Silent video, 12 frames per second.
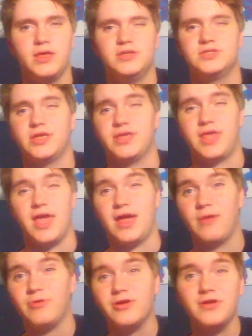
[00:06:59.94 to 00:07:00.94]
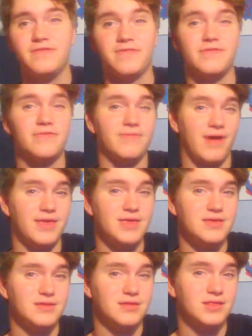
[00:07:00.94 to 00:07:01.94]
he's like, hey, I'm not gonna
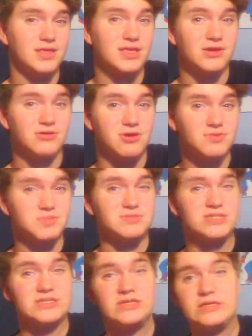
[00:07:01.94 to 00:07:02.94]
fight the heroes, I'm just gonna